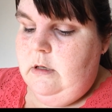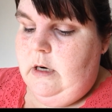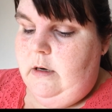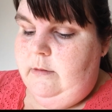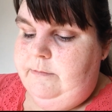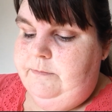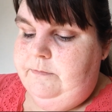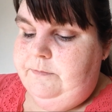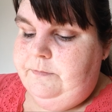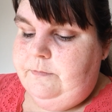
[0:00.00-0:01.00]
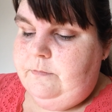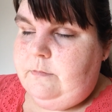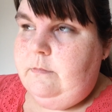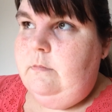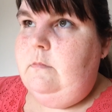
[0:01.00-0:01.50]
um,
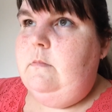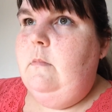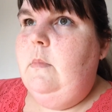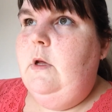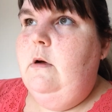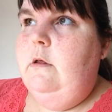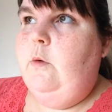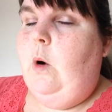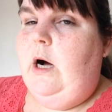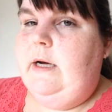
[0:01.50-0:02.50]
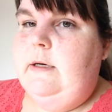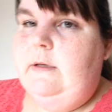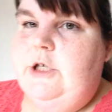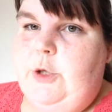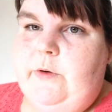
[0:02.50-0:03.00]
the walk
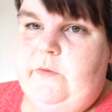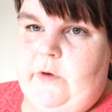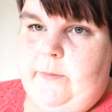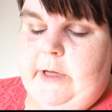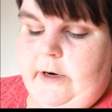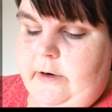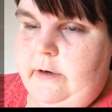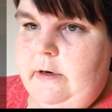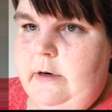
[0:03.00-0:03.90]
to and from there.